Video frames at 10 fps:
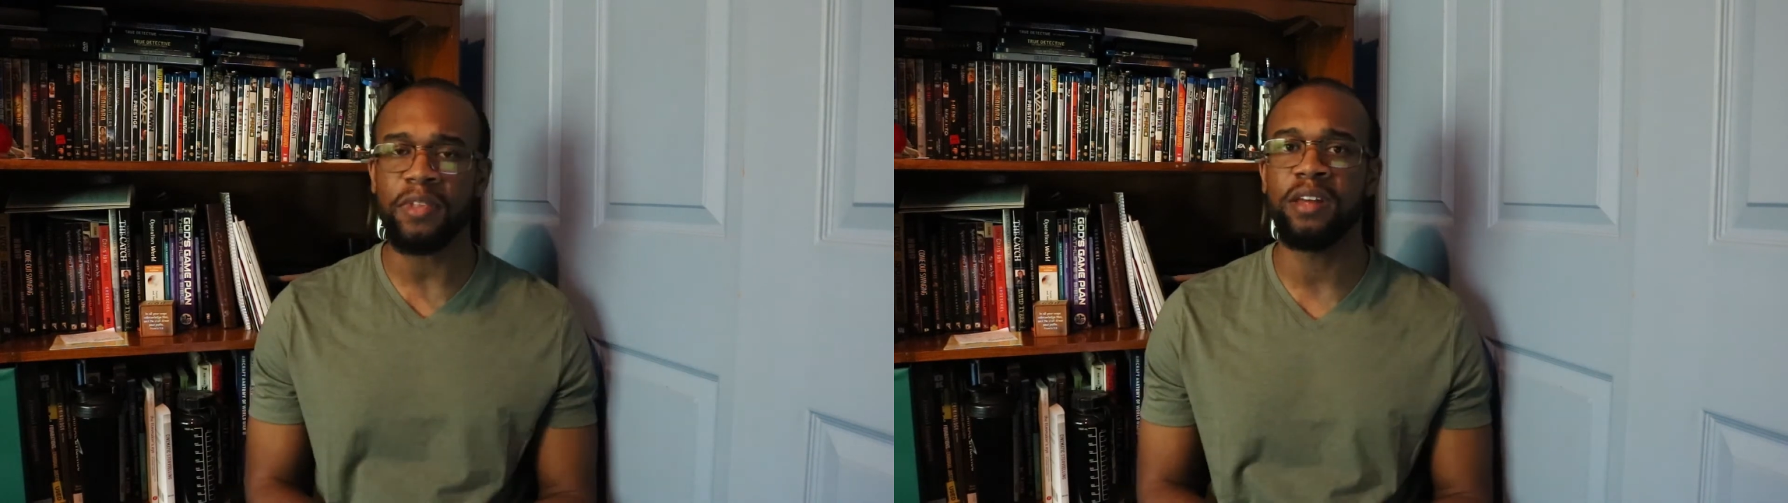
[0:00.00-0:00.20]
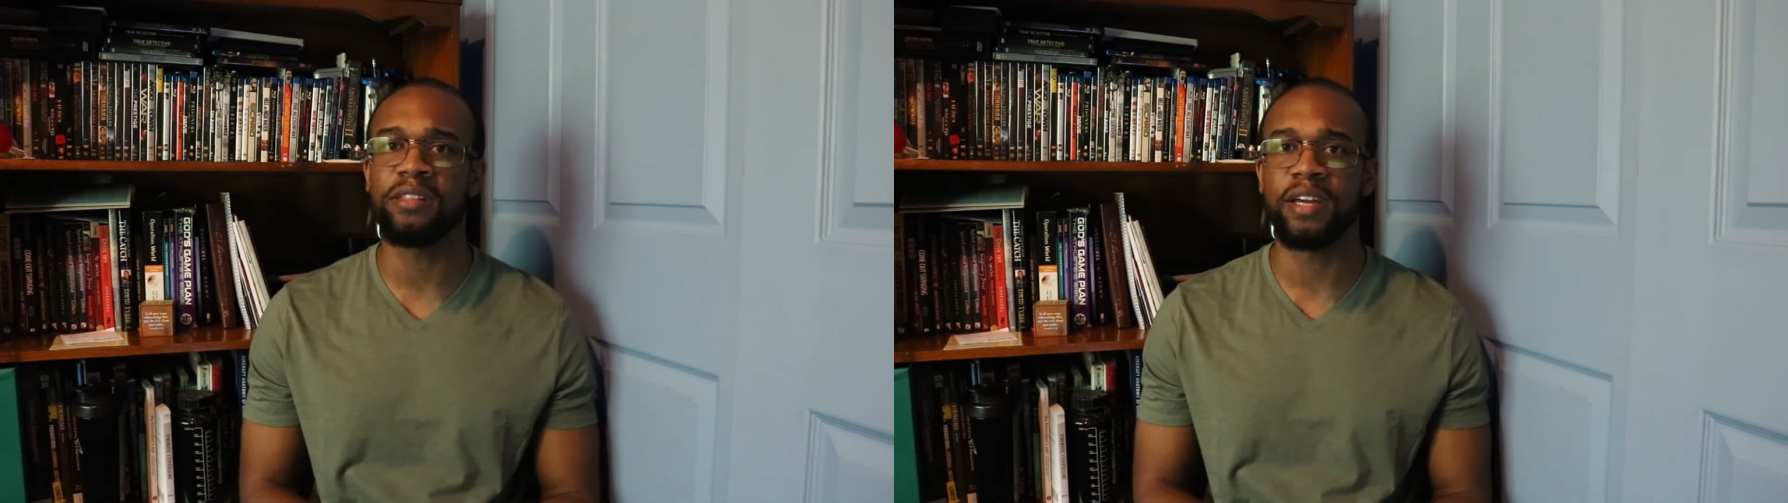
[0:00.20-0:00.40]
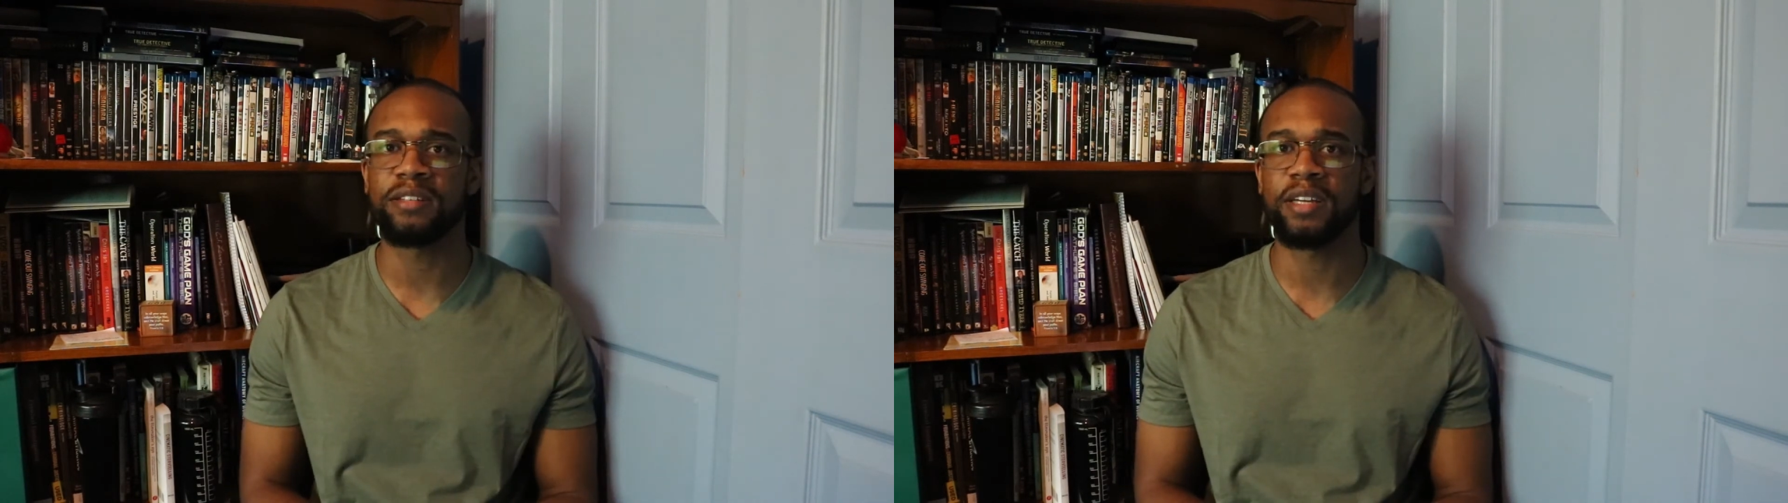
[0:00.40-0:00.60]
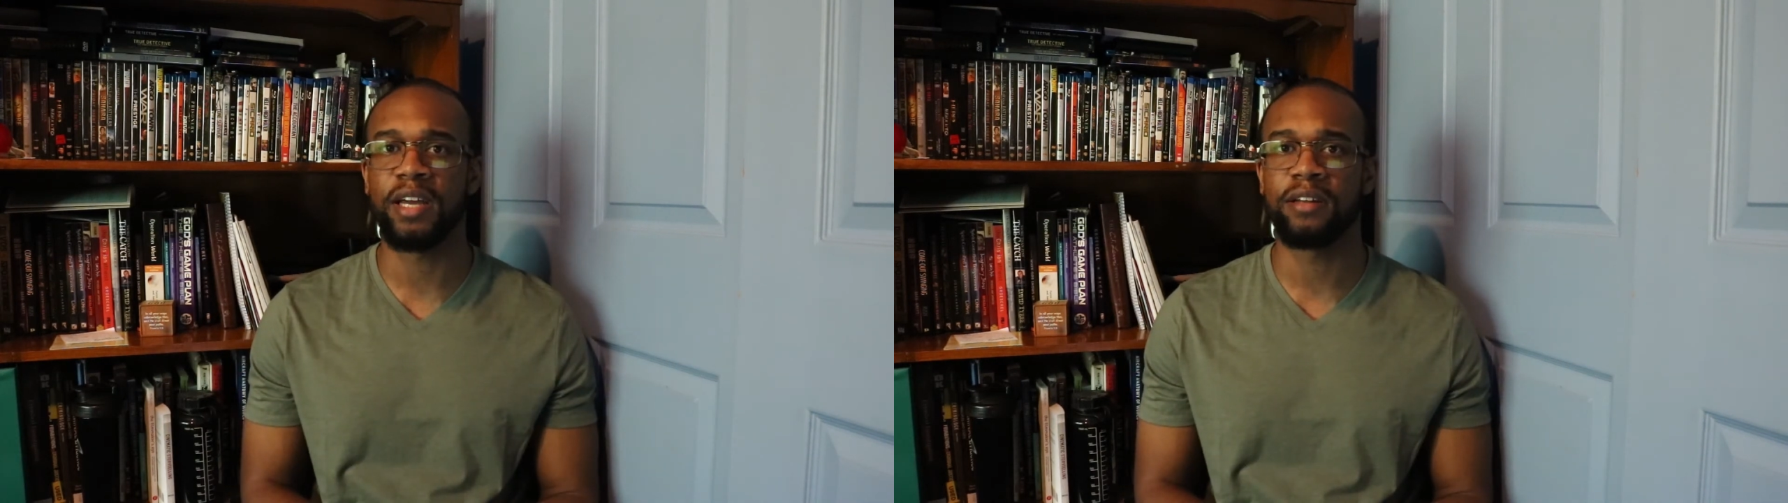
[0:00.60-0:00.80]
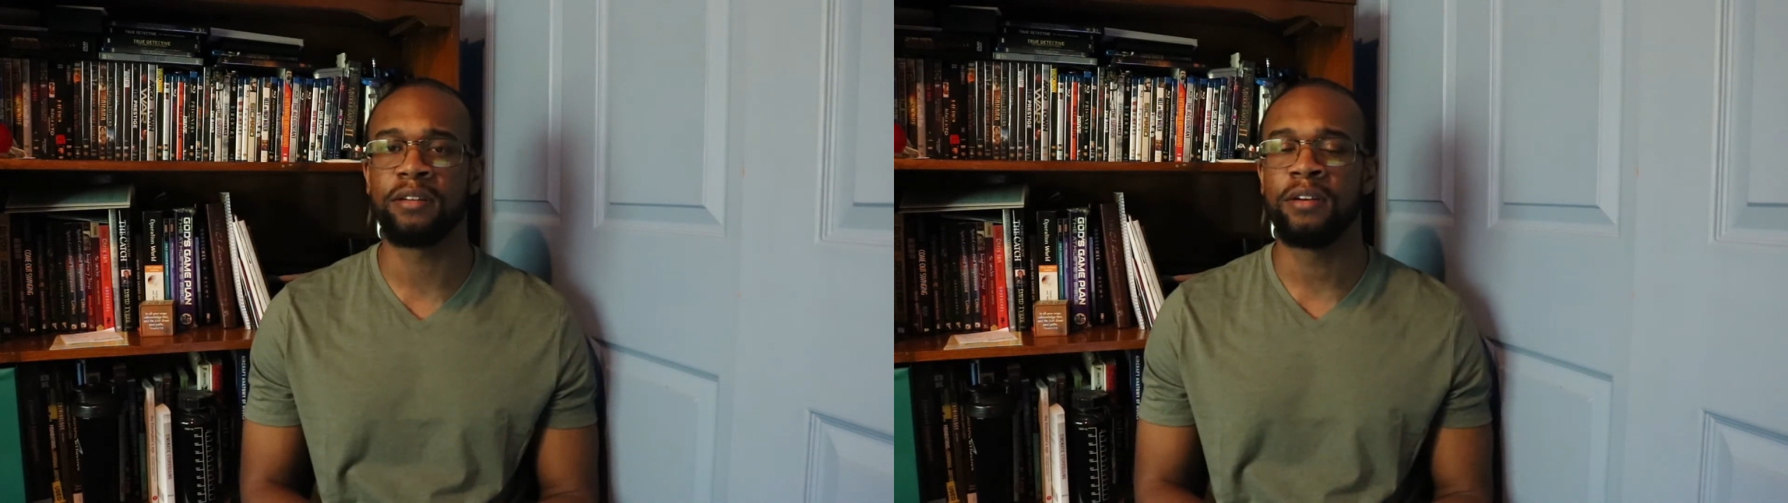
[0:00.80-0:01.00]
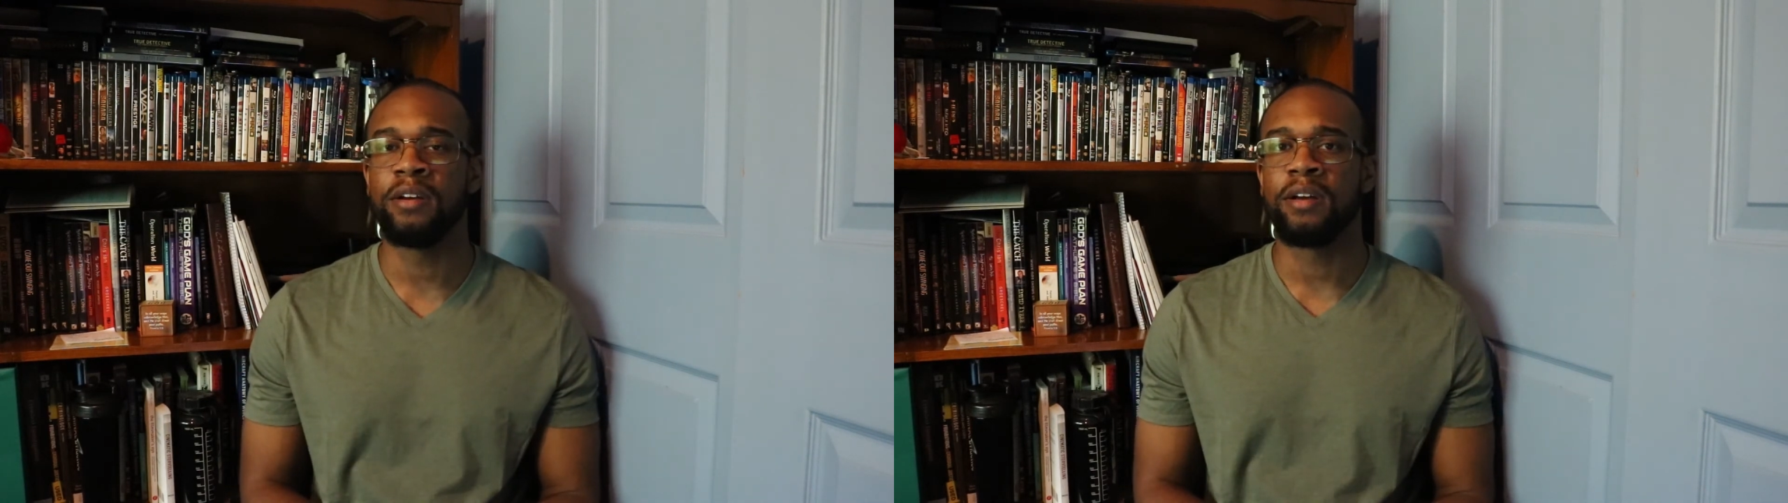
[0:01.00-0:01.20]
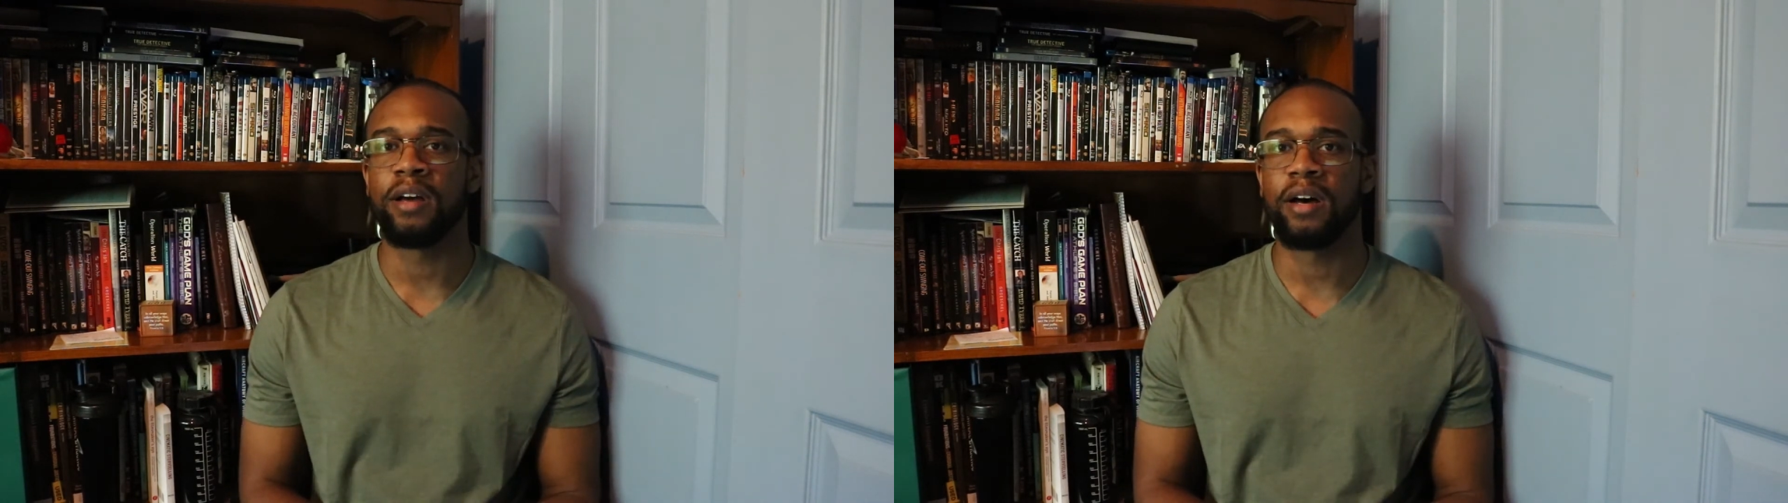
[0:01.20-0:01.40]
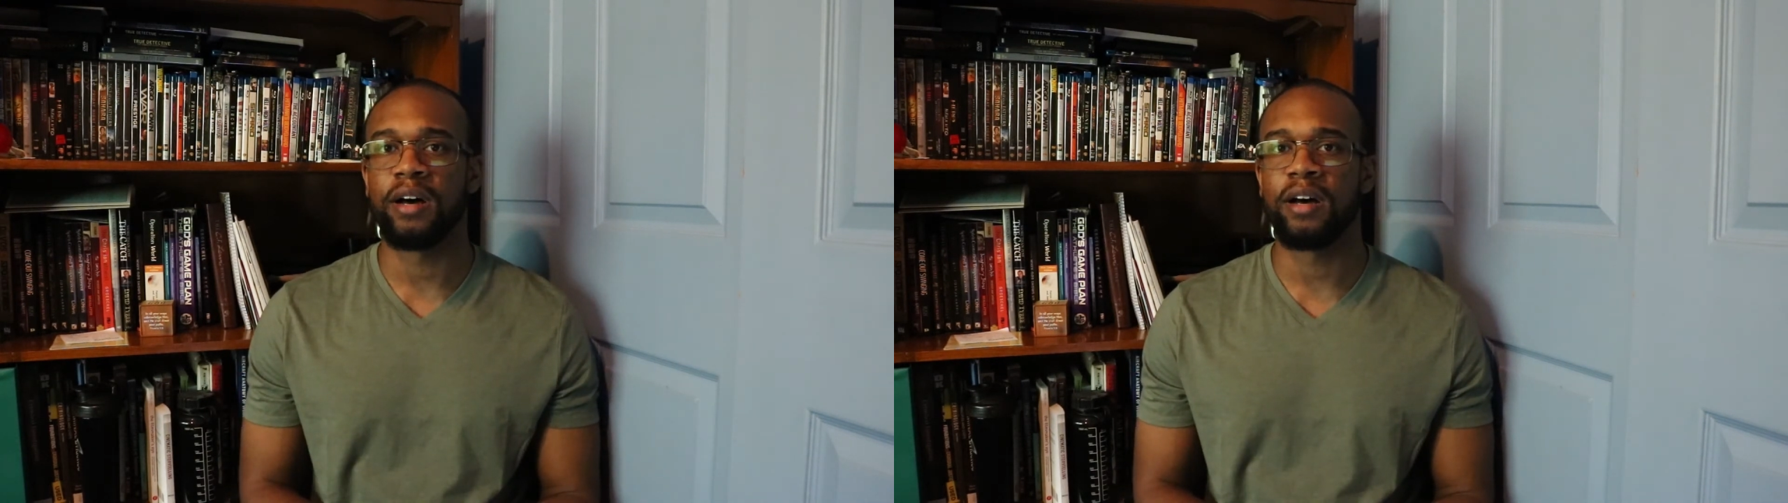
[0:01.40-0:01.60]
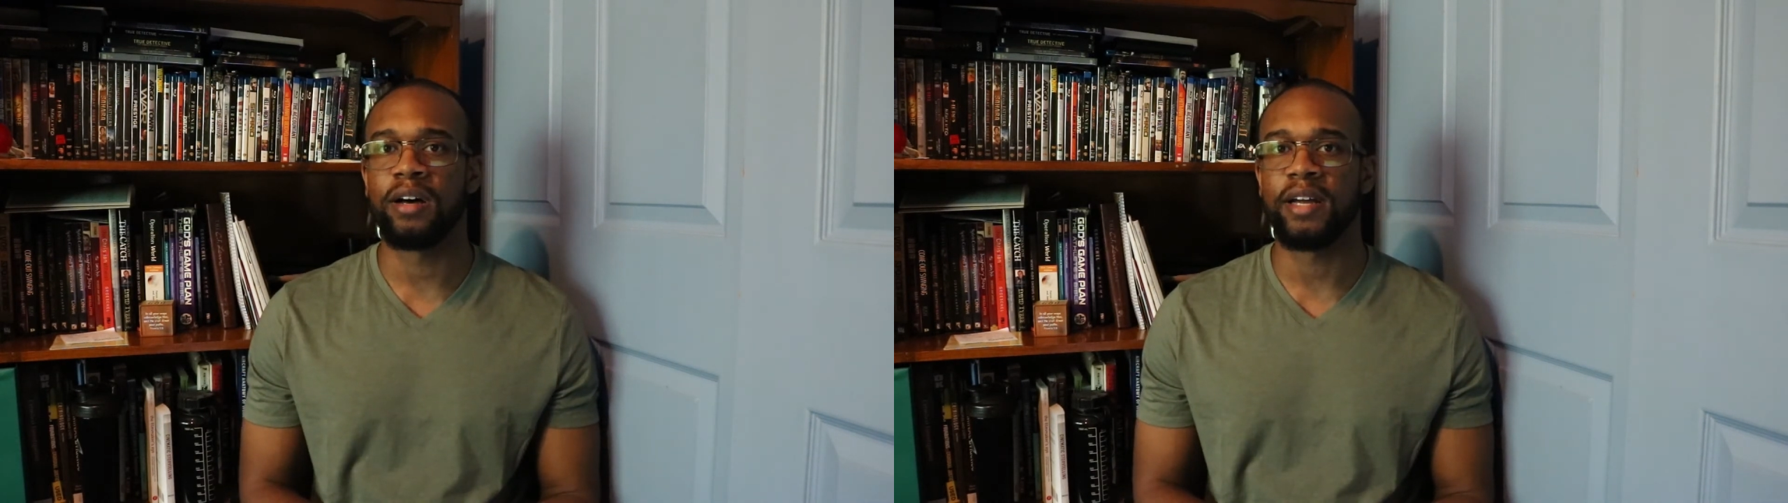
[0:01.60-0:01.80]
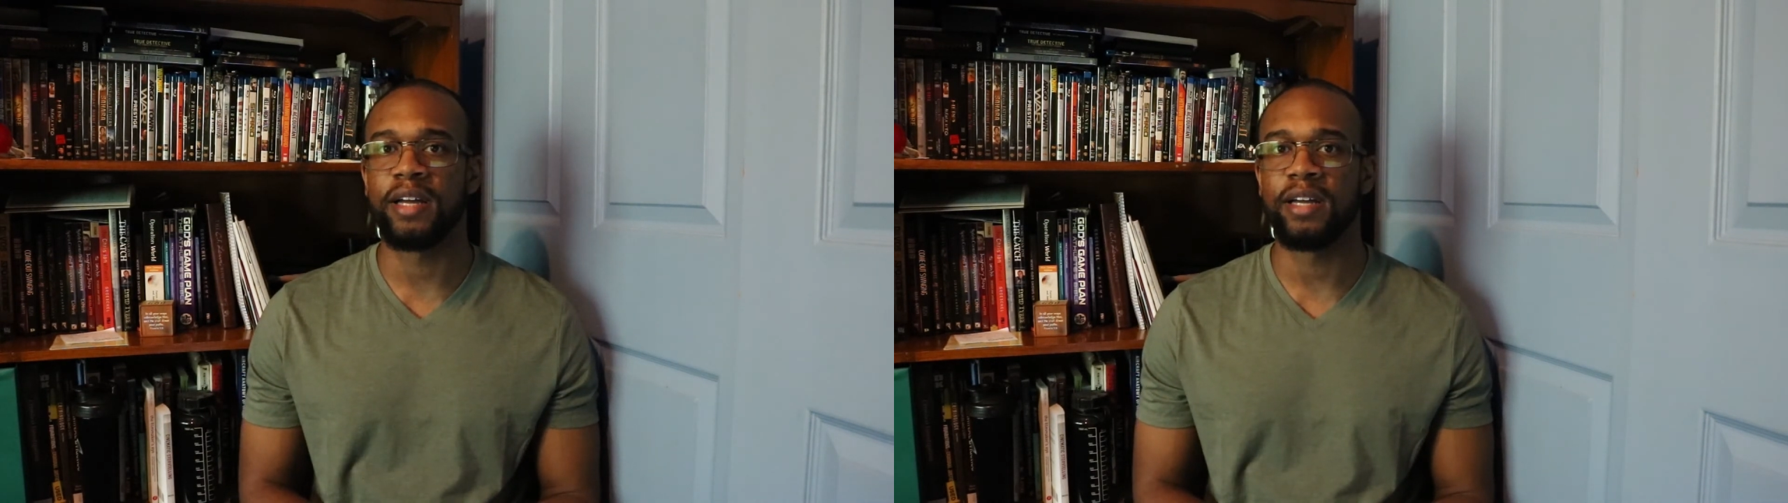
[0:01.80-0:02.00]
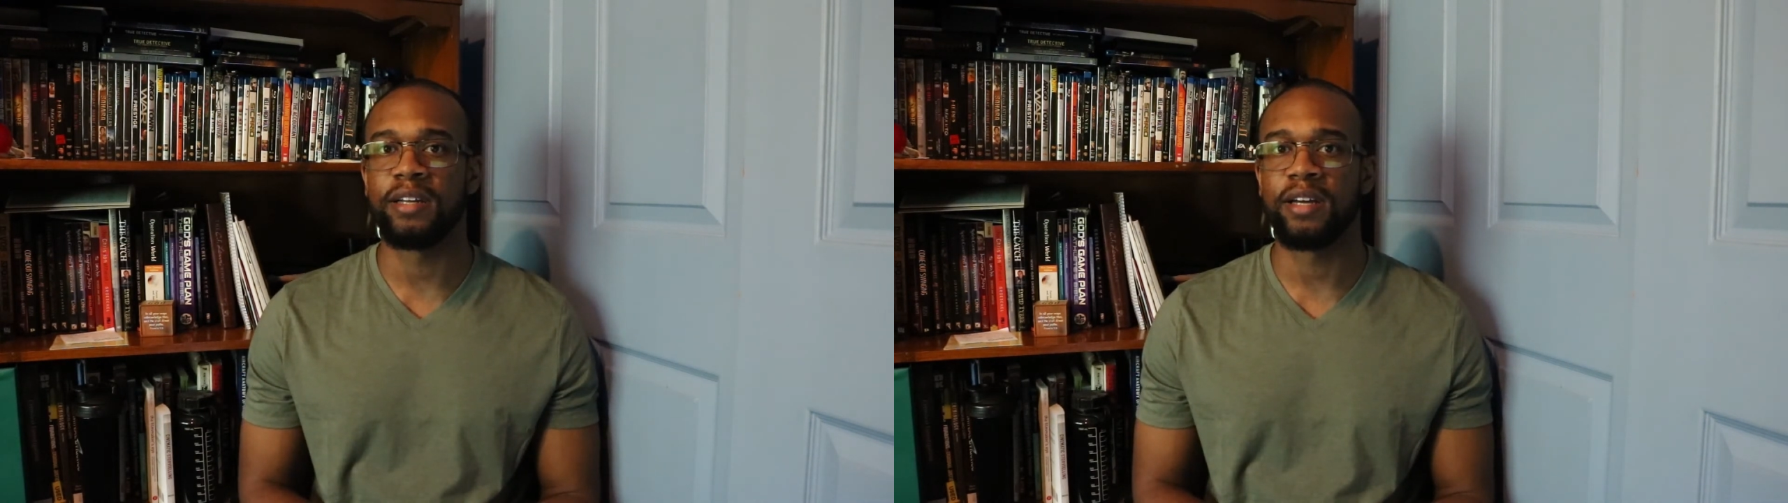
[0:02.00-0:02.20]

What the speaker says: Thanks again, and